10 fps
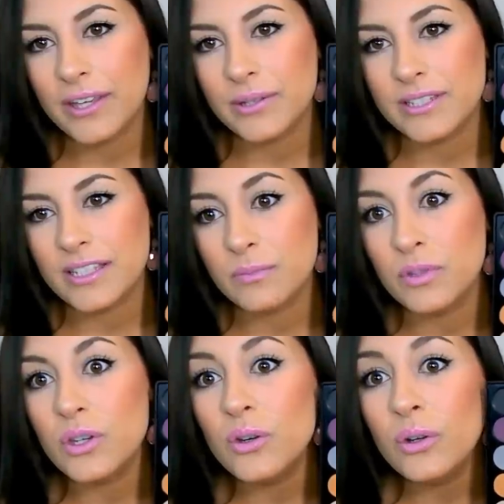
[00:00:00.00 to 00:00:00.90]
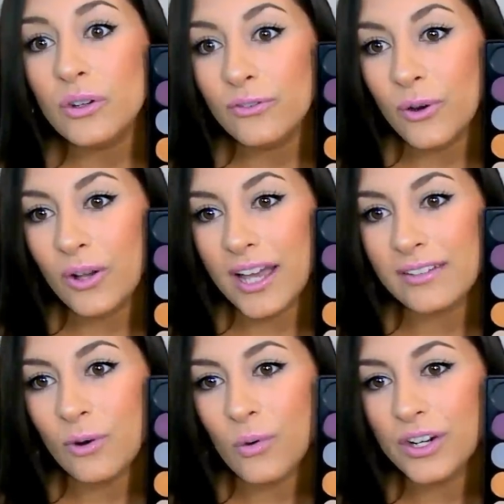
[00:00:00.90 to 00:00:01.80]
use this beautiful kind
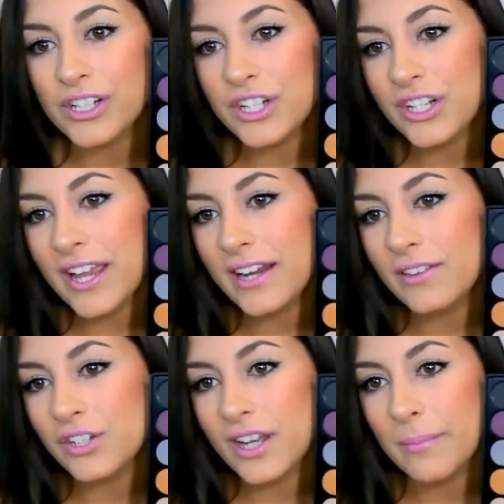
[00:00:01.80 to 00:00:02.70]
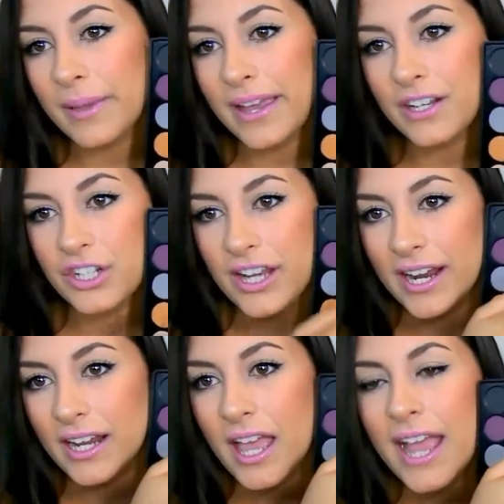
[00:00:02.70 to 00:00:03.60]
of orangey shade, the champagne
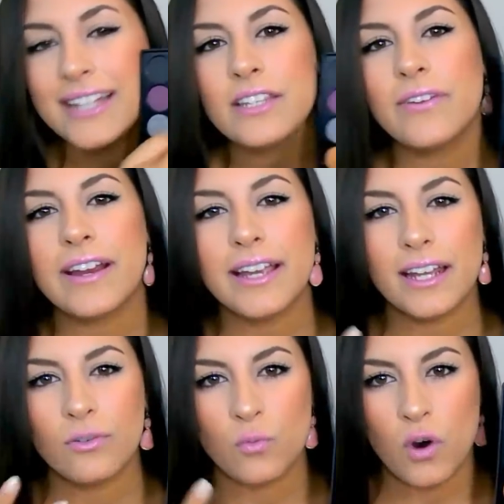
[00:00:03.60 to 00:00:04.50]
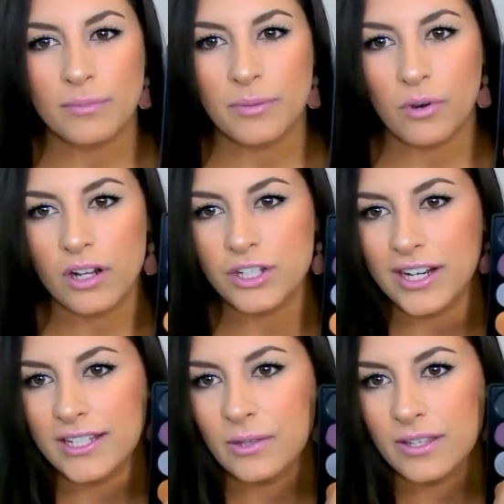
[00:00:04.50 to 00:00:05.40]
shade. It's a very kind of warmy bronze
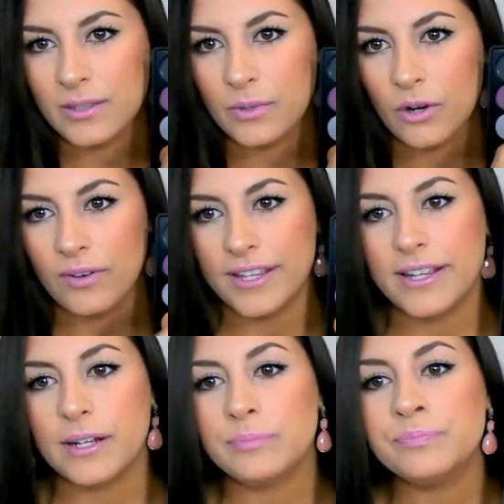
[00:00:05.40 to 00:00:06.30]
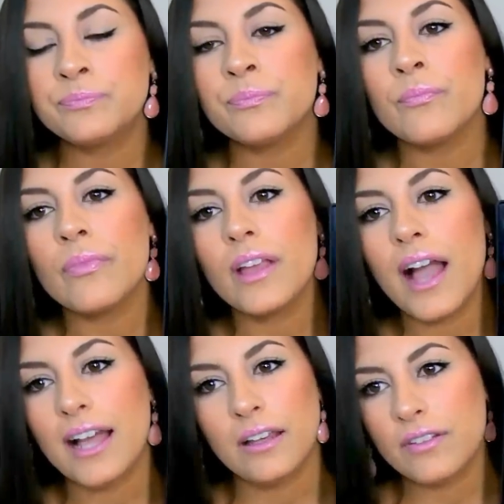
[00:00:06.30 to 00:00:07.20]
shade, so this one over here.
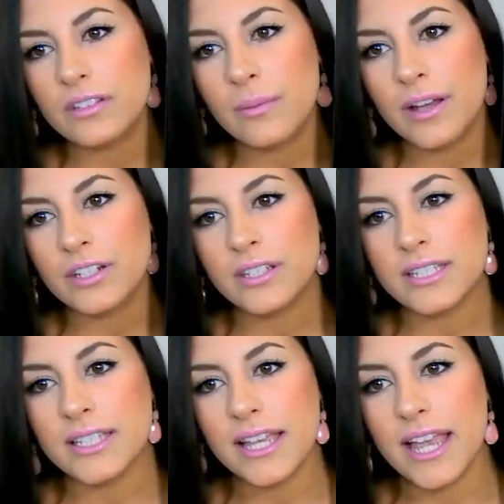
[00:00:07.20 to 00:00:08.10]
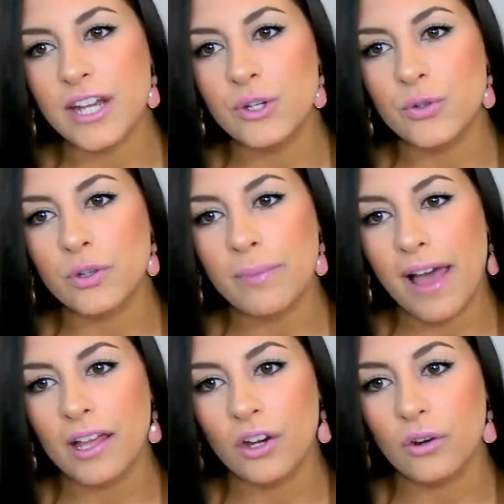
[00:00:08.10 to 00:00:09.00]
I love this so much. This is like a neutral
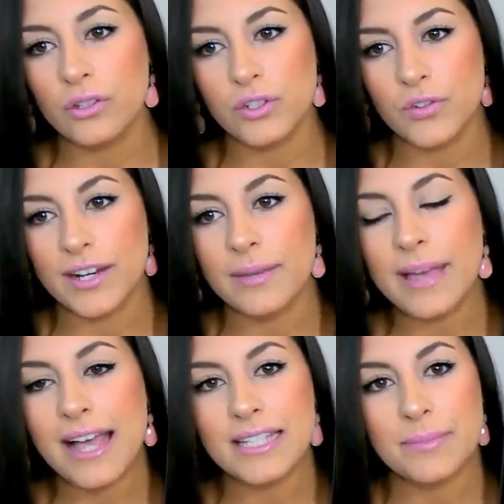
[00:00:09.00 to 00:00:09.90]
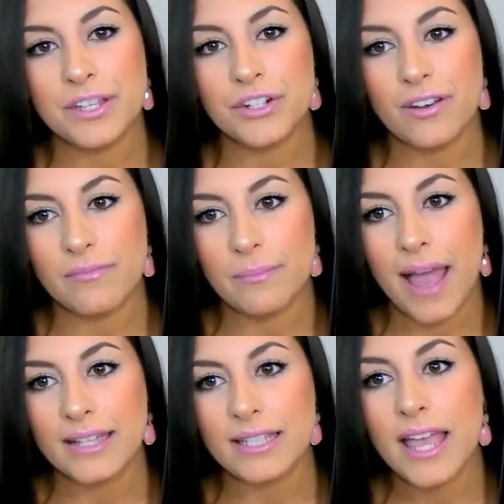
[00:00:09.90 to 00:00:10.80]
palette girl's dream. It has a mixture of
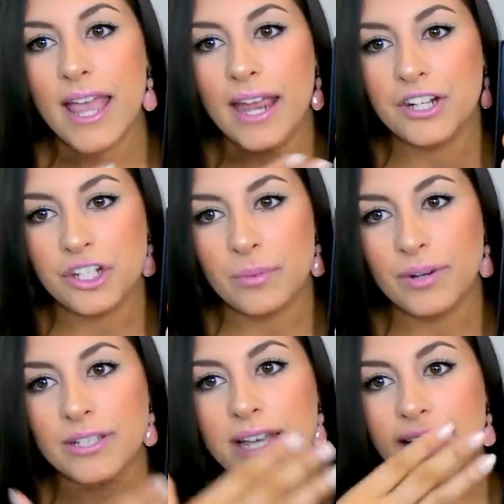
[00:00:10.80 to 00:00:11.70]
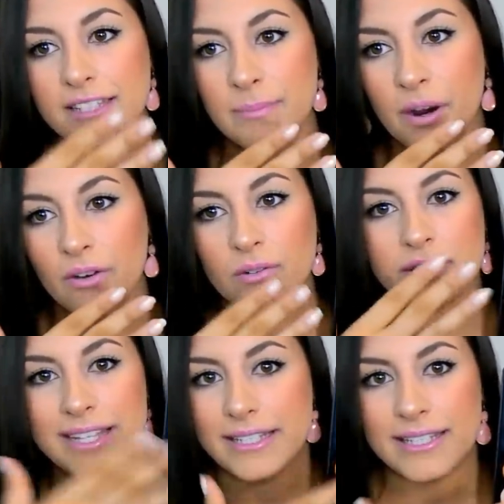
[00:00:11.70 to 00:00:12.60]
mattes and shimmers and
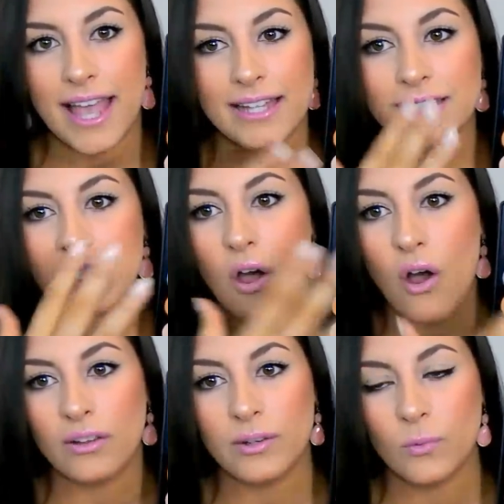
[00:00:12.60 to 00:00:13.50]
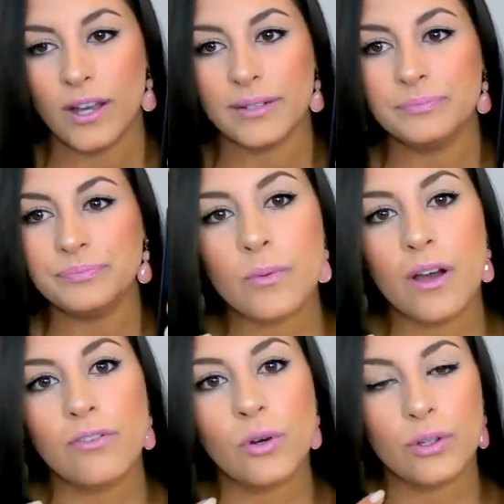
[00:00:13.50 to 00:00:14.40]
sparkles and satins all in one. If you
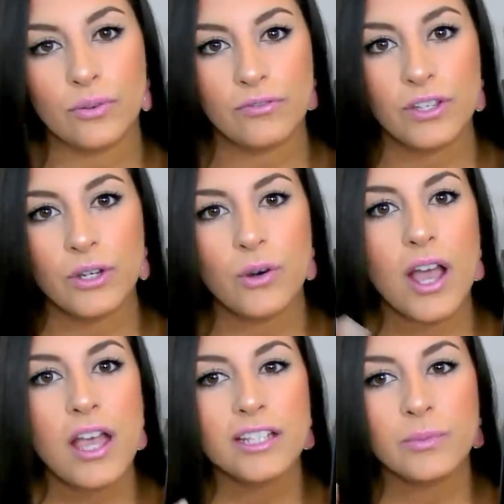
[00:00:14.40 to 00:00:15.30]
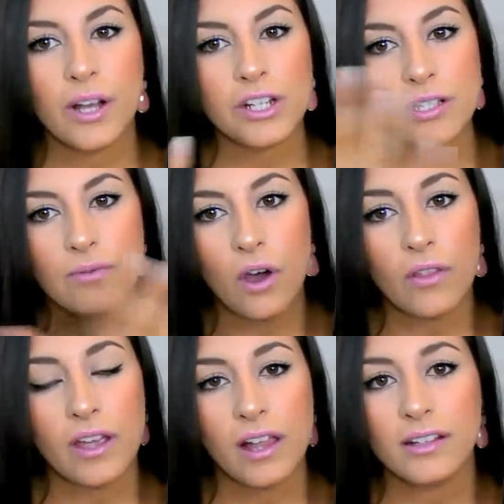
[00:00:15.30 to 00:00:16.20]
want a full-on review, swatches of
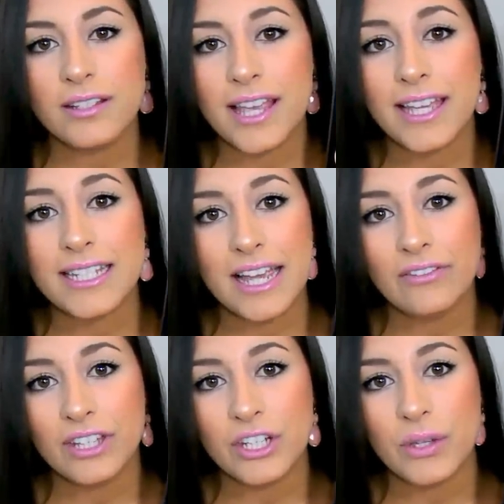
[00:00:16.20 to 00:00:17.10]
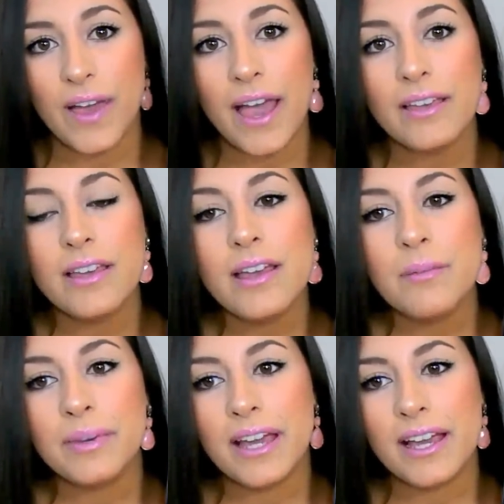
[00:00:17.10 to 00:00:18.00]
all the colors, I can definitely do that
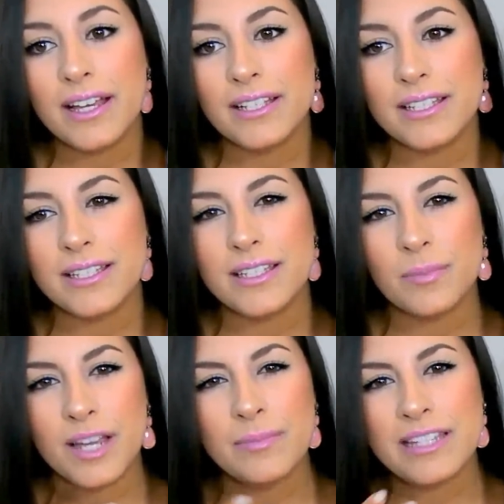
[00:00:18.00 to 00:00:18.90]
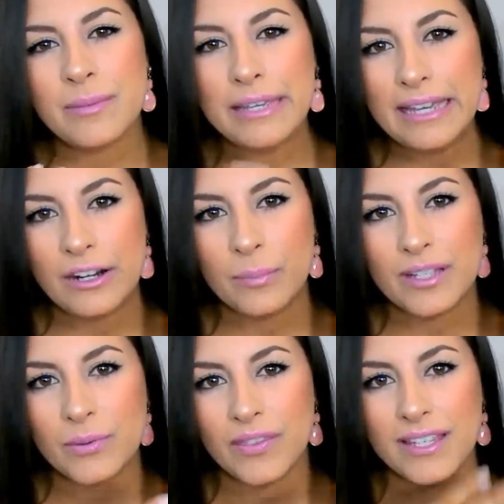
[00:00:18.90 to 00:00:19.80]
because sometimes it can be hit or
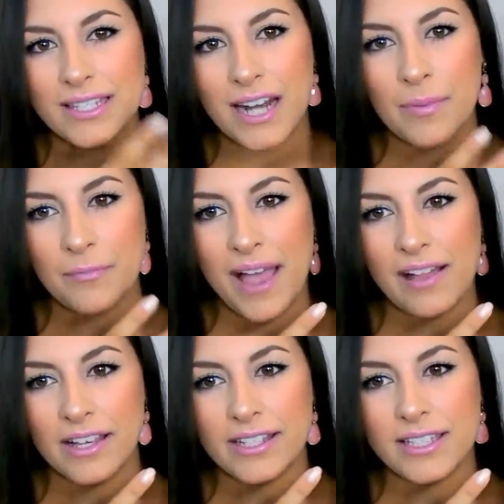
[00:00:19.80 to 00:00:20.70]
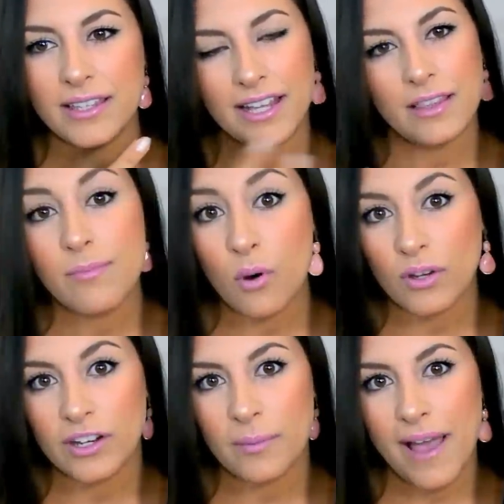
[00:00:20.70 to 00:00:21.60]
miss with these type of palettes, like the
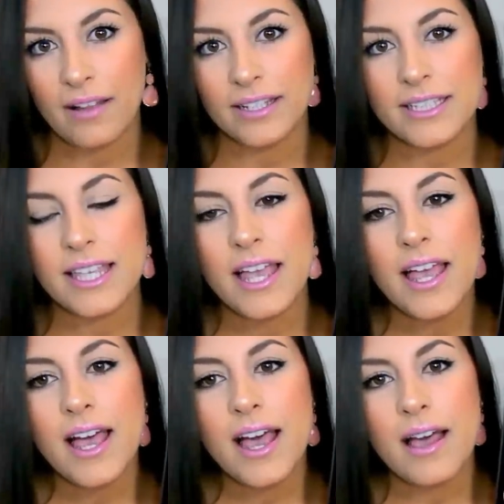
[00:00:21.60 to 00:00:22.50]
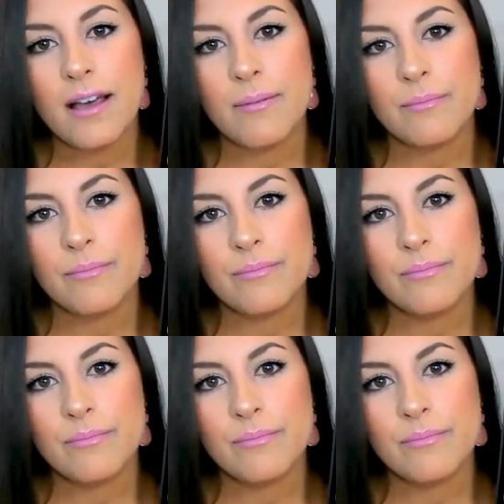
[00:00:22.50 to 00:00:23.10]
bulkier palettes. Um,